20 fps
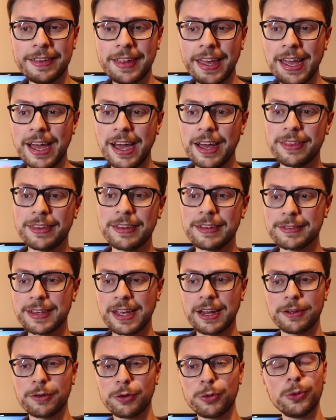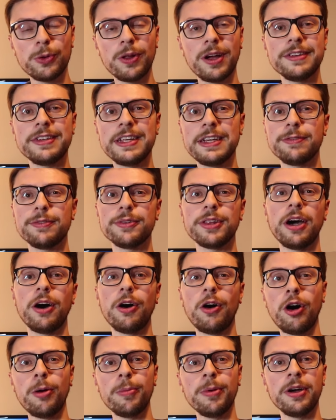They had this kind of cool idea for their
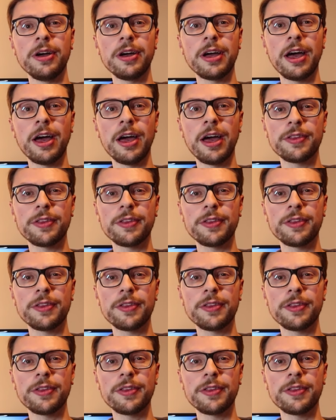armor.